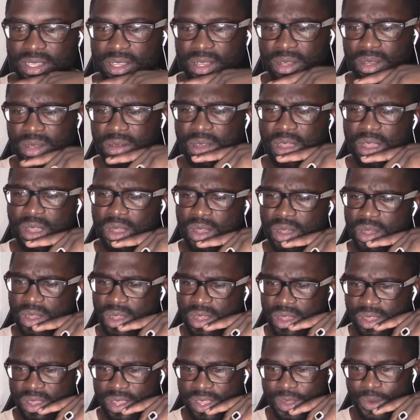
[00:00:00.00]

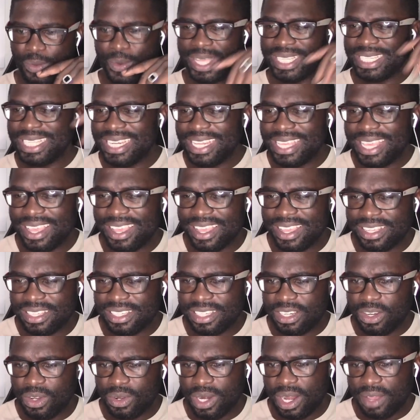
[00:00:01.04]
Aww, where's it ears?
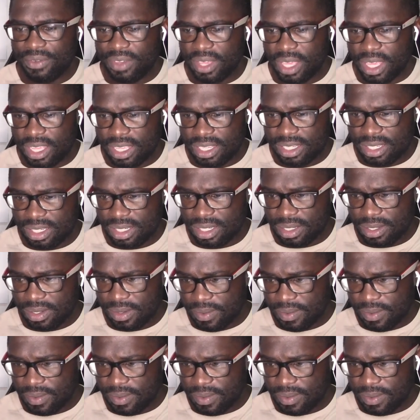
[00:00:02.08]
It don't have ears?